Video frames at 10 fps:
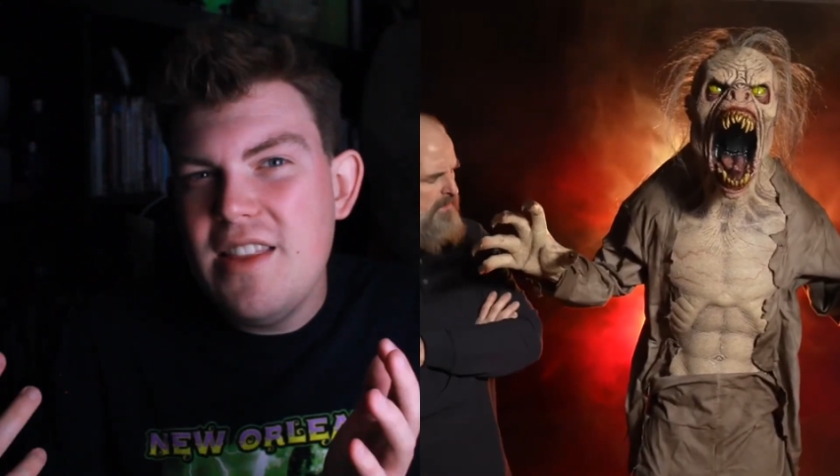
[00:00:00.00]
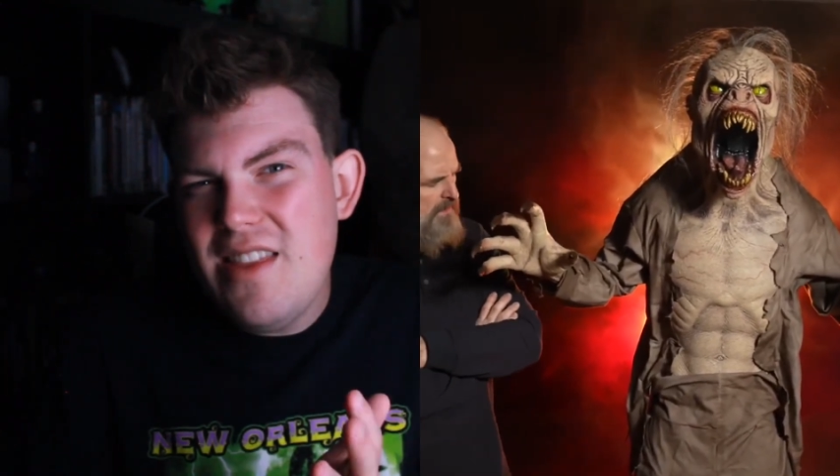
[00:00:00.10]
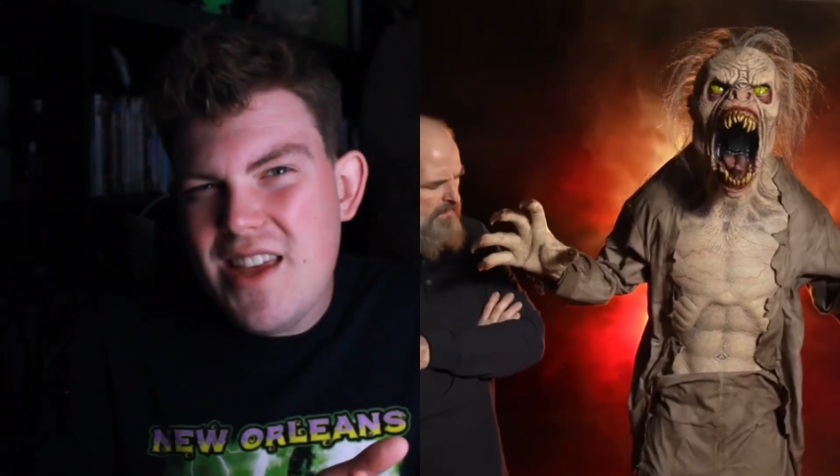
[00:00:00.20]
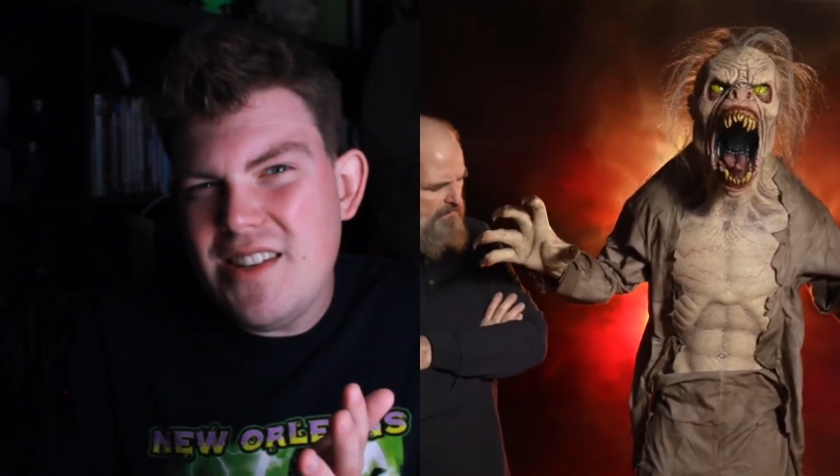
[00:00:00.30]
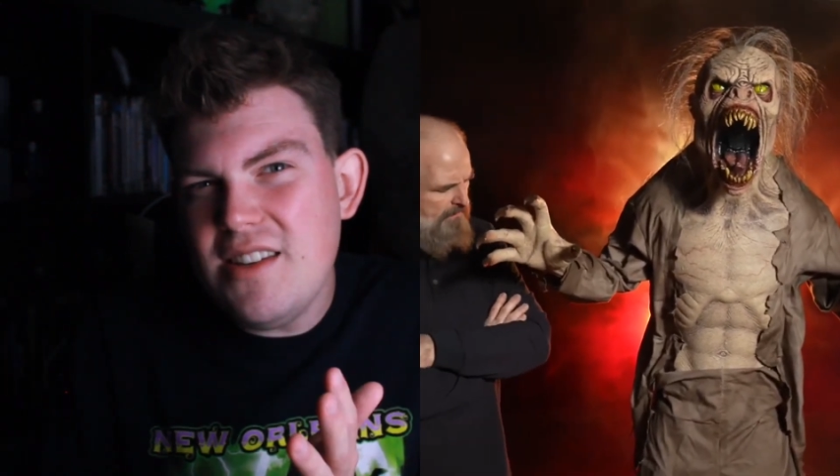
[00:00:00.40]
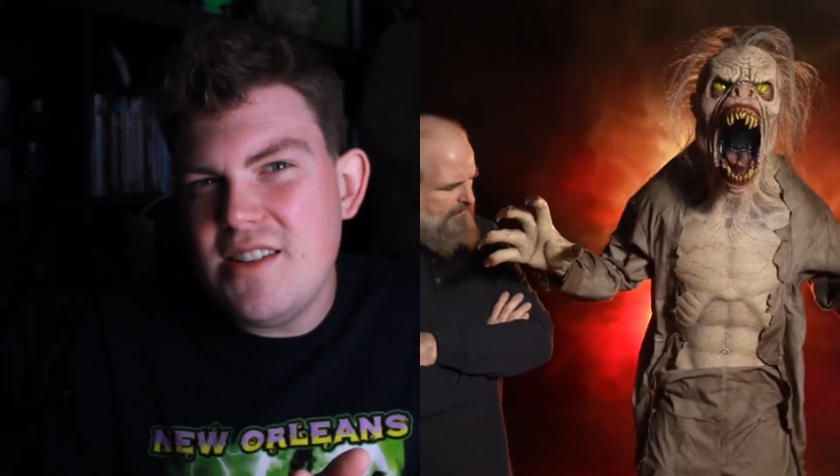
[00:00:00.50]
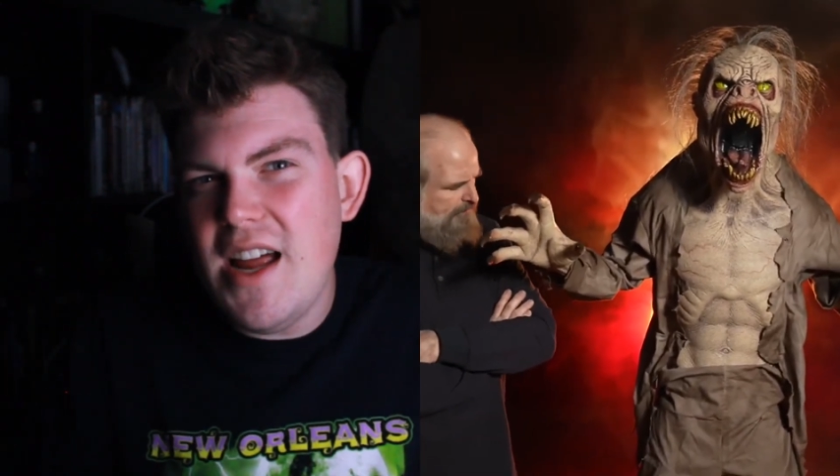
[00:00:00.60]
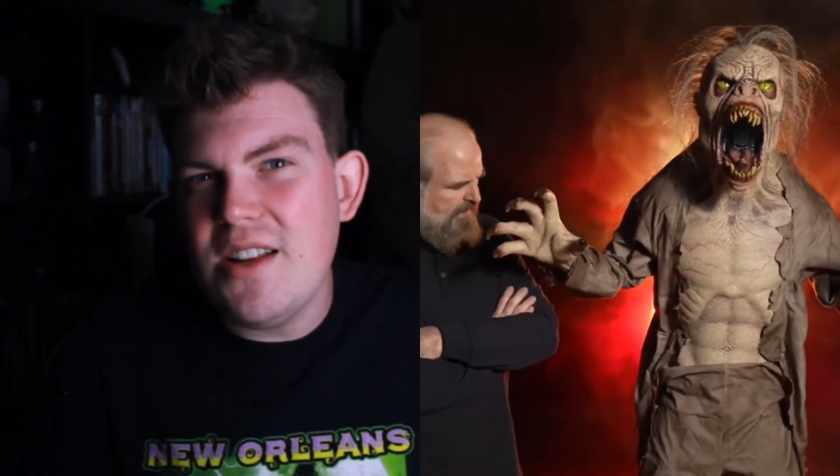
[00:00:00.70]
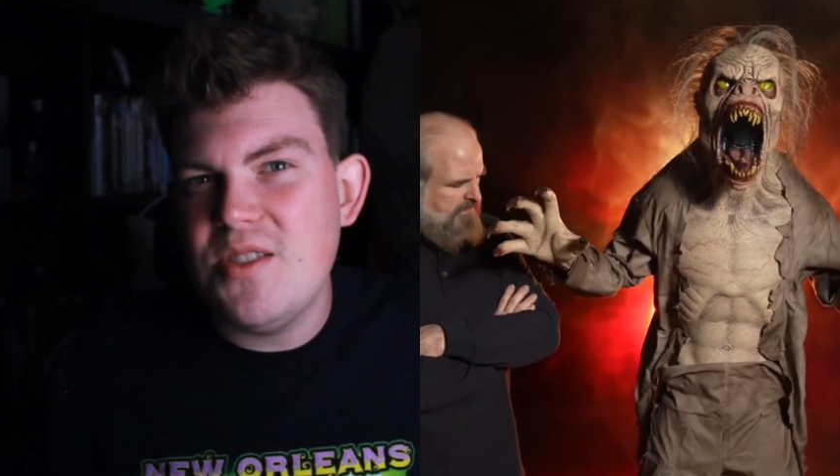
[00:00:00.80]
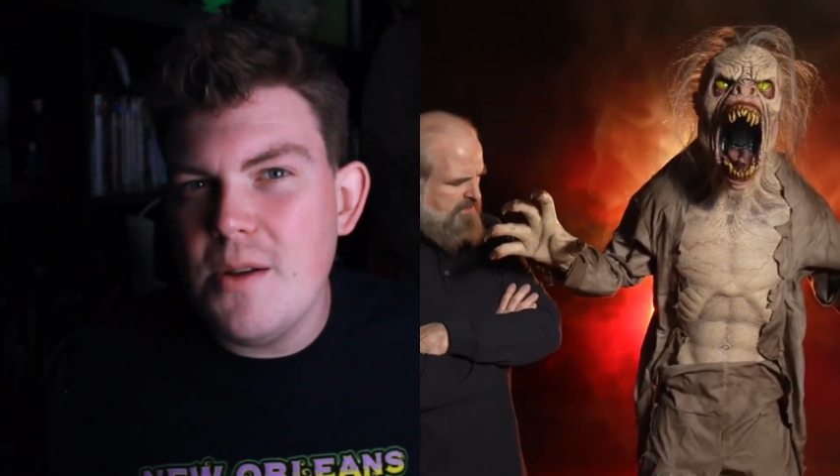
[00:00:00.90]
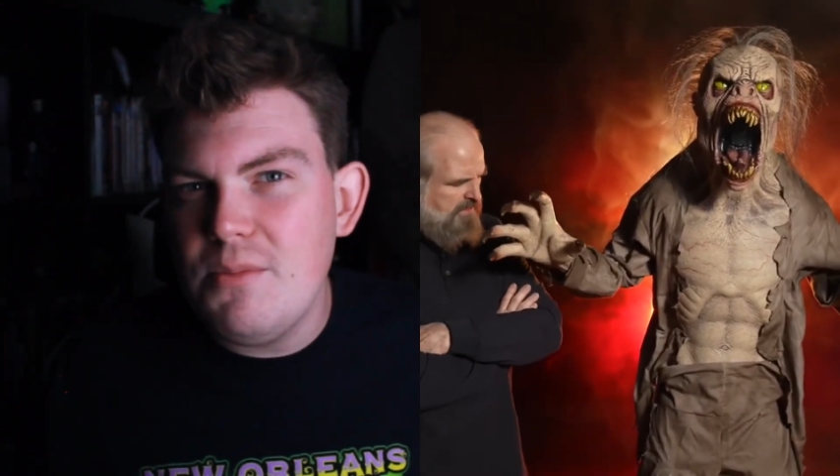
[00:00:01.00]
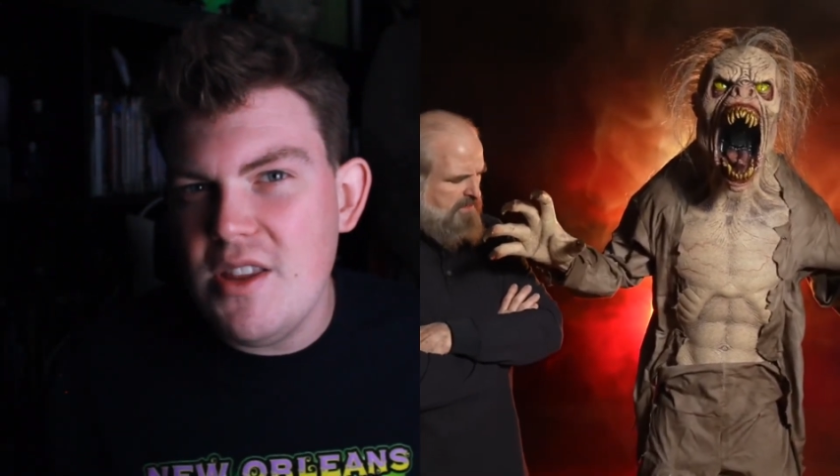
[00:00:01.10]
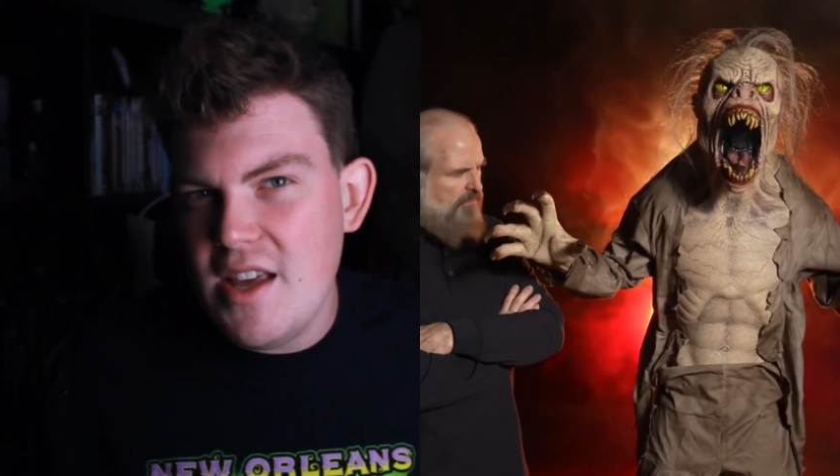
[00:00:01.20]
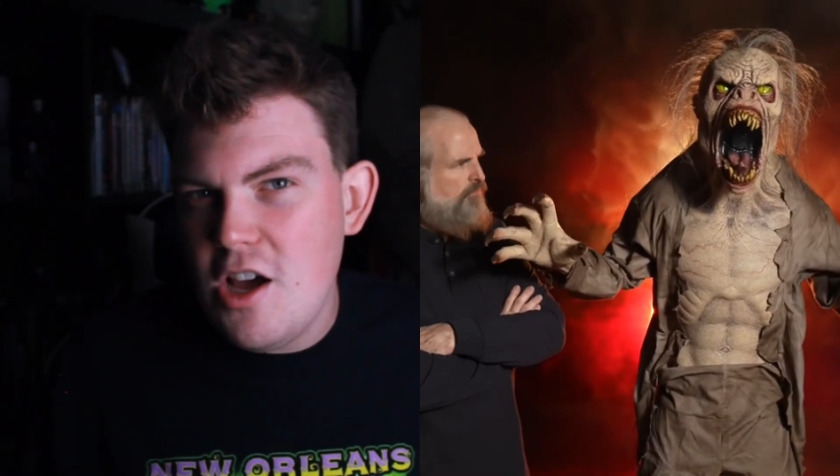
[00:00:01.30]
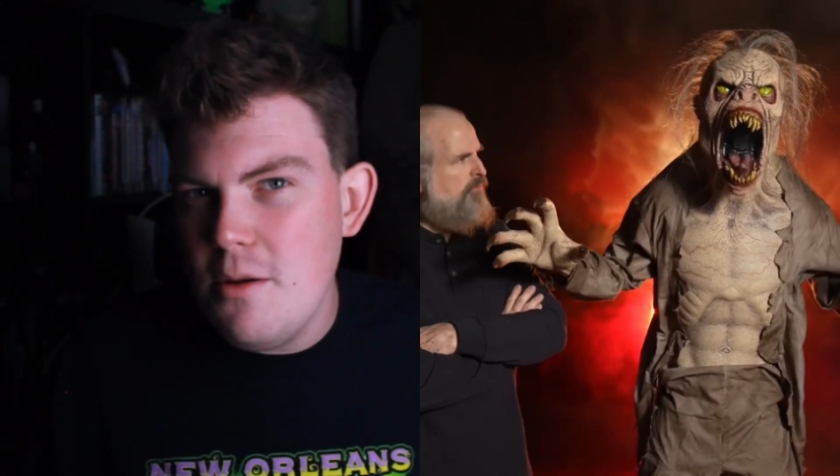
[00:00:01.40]
this is not
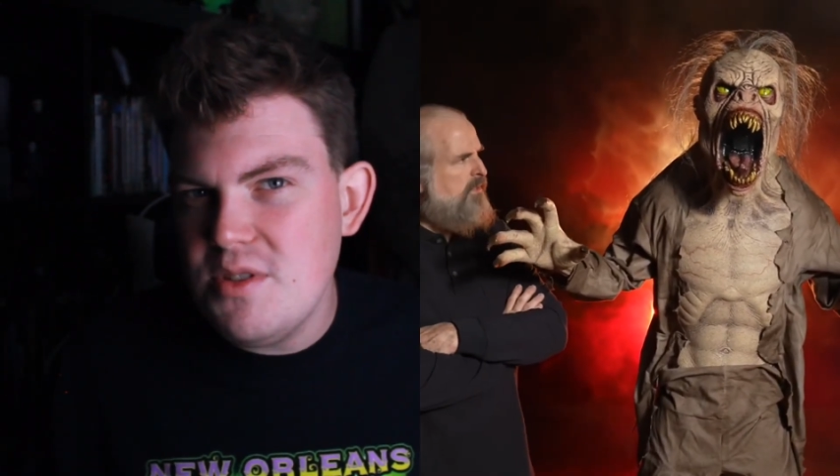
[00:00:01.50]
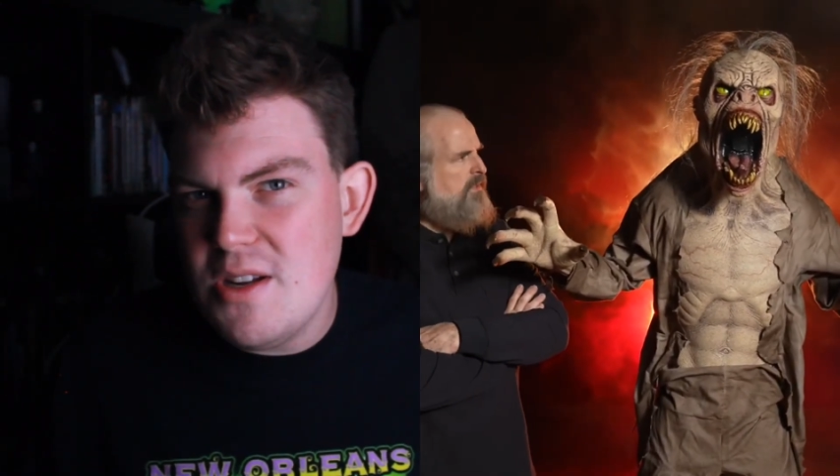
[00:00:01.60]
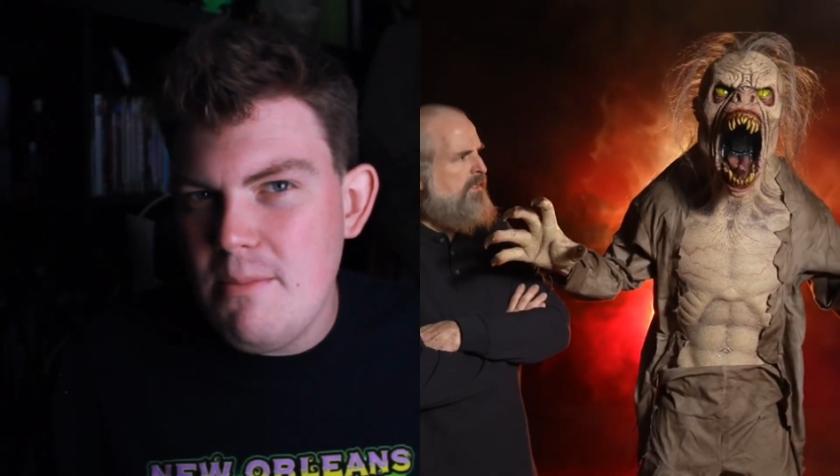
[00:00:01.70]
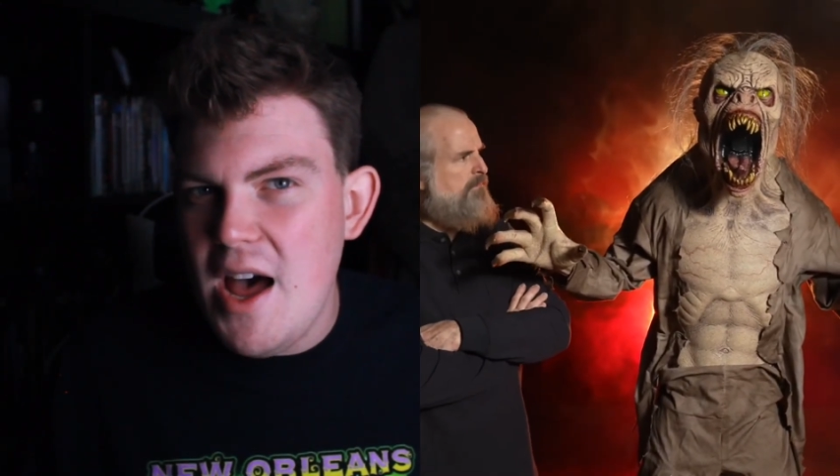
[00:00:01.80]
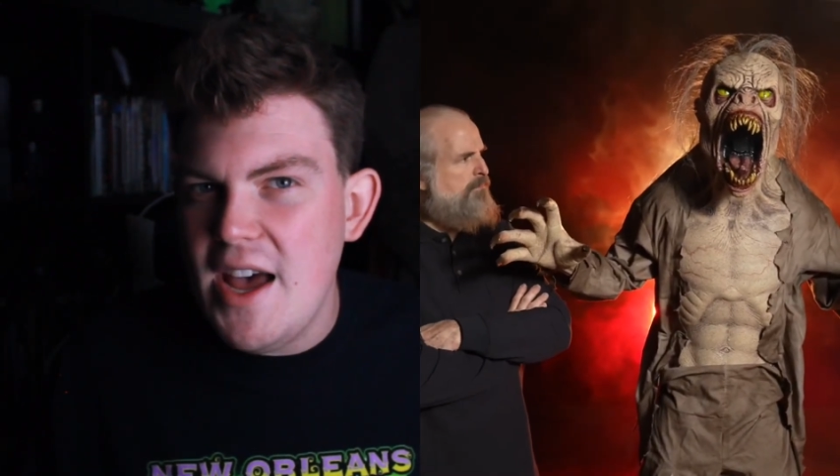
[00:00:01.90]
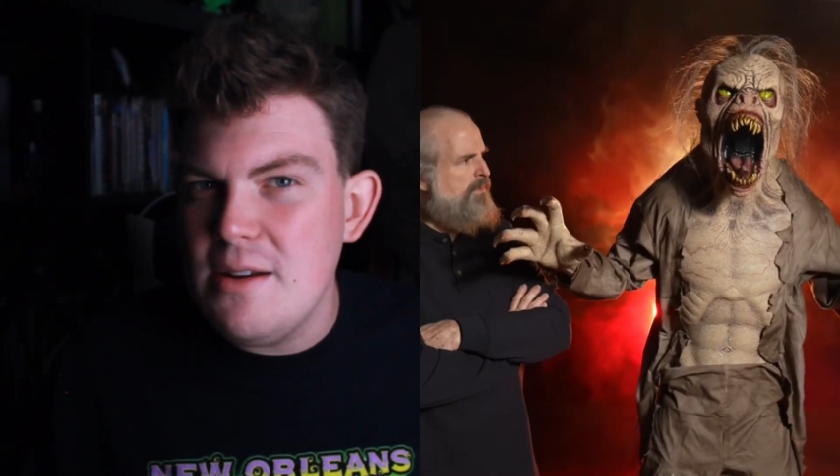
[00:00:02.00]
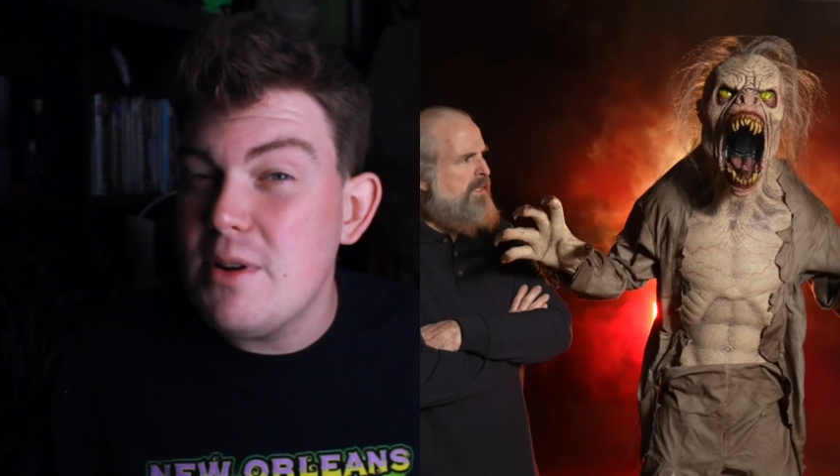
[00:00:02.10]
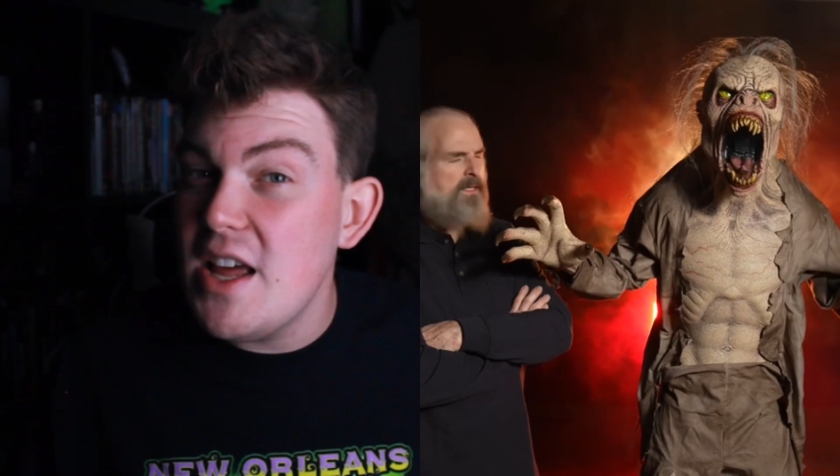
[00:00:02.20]
something that comes to mind,